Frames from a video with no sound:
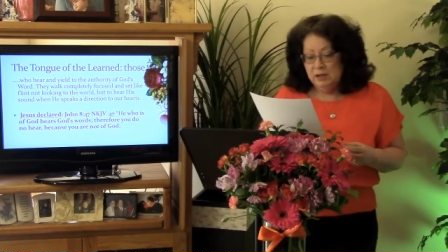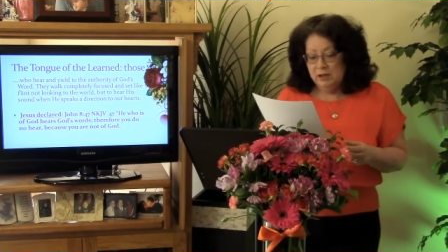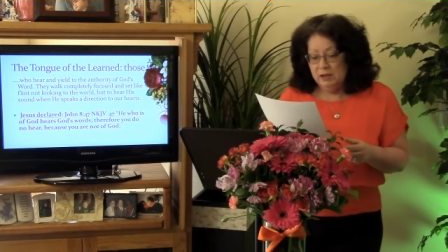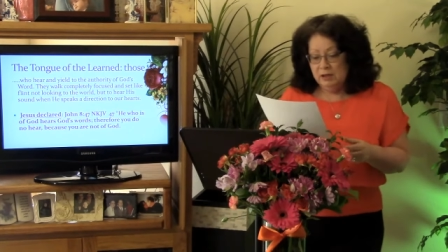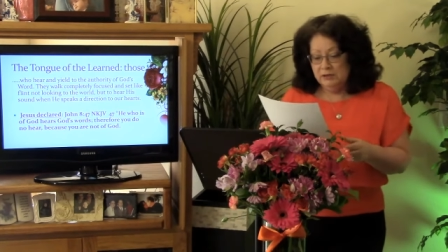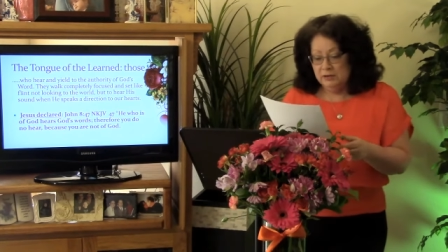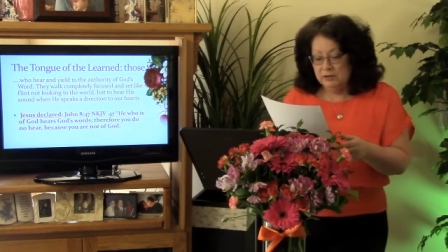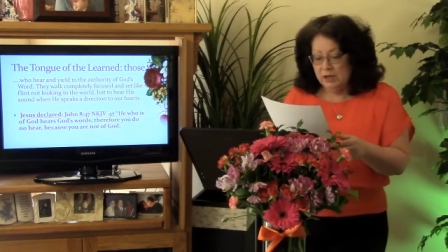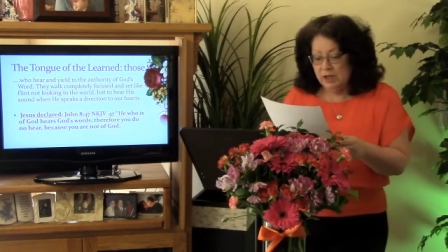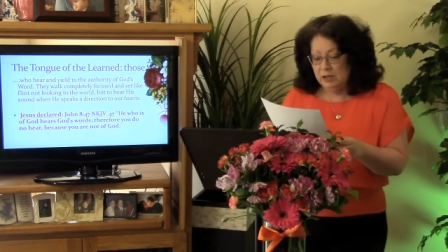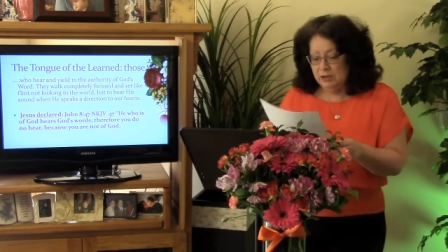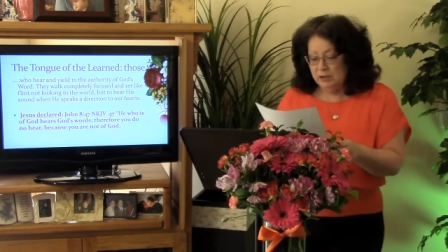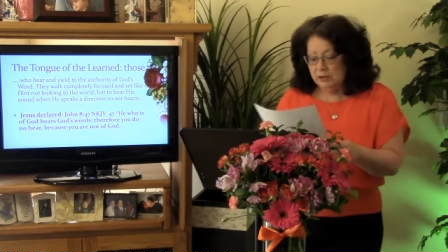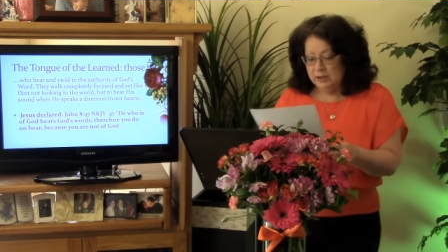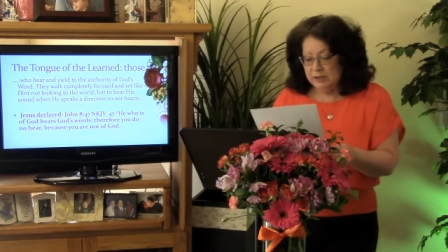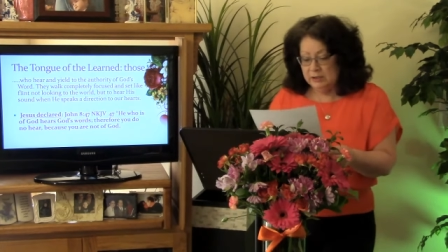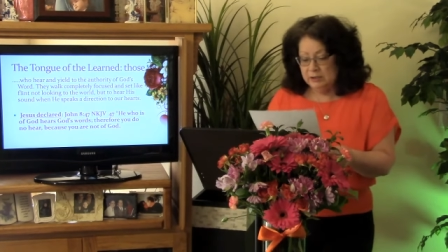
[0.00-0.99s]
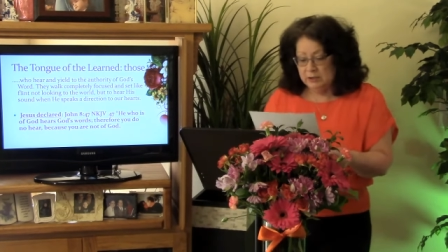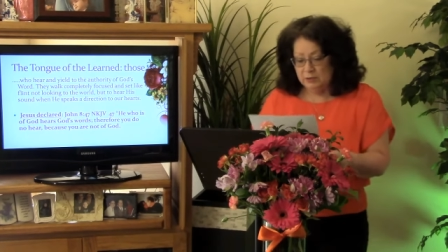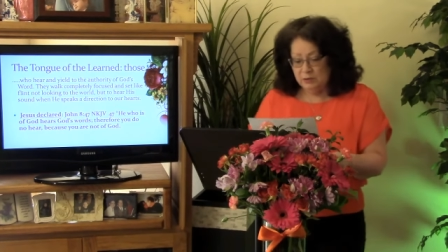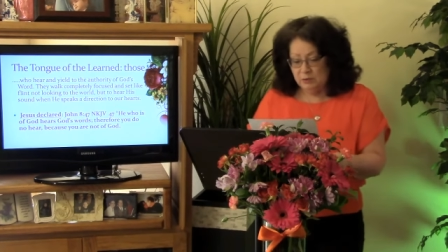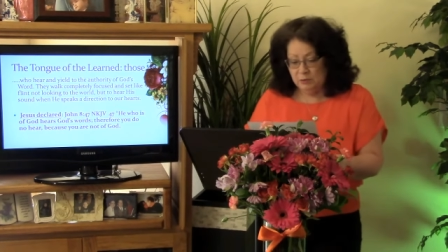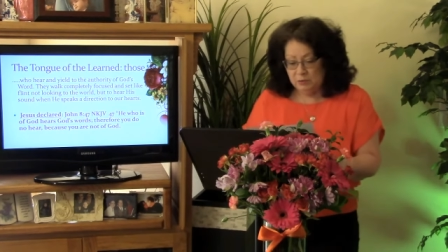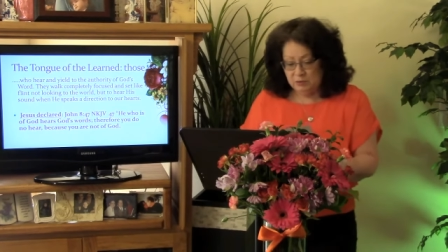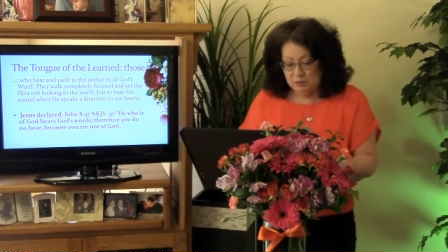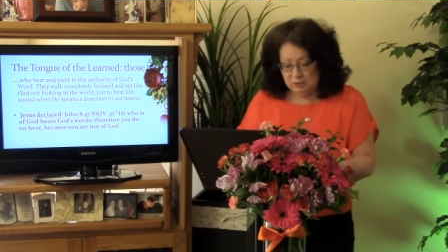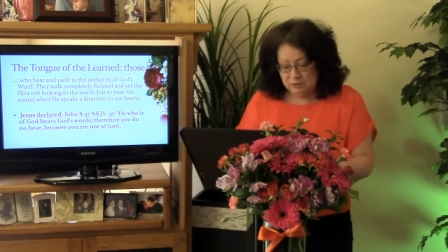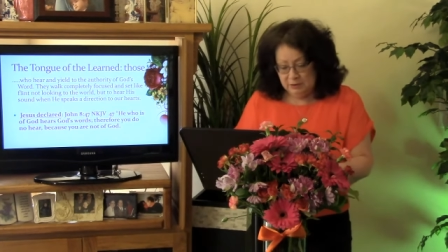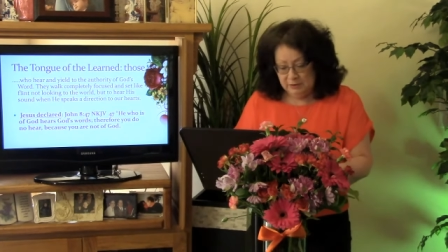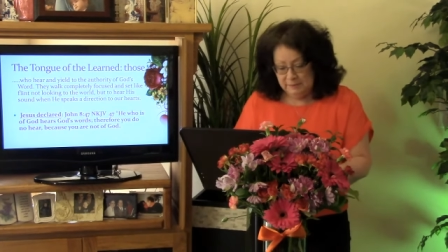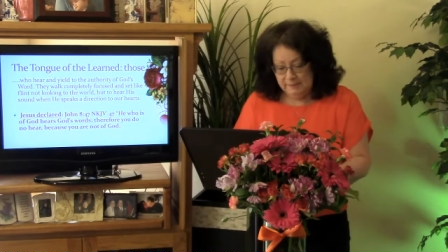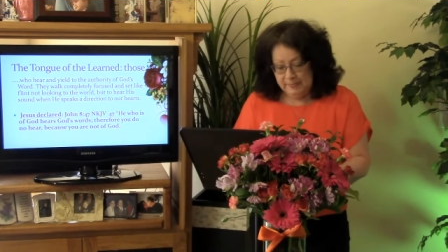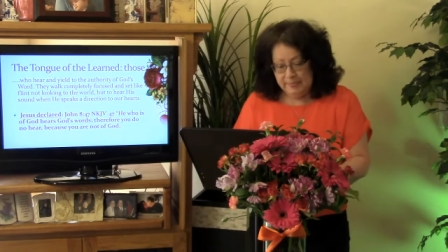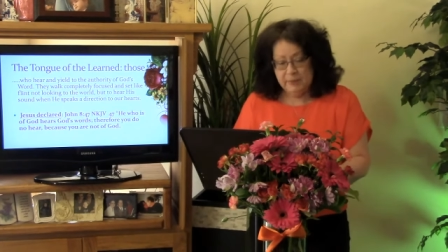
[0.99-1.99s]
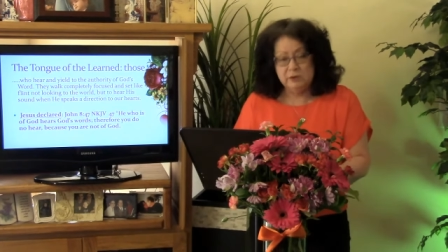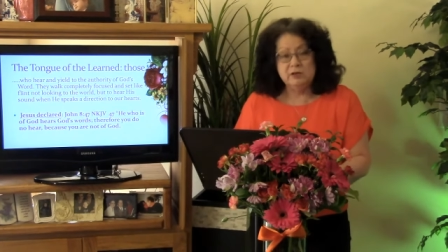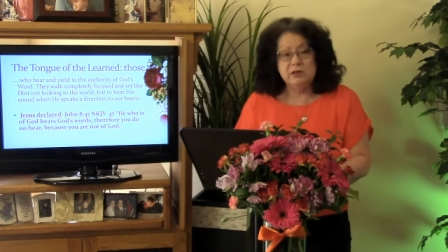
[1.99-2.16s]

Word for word: Uh, they're not looking to the world. They're,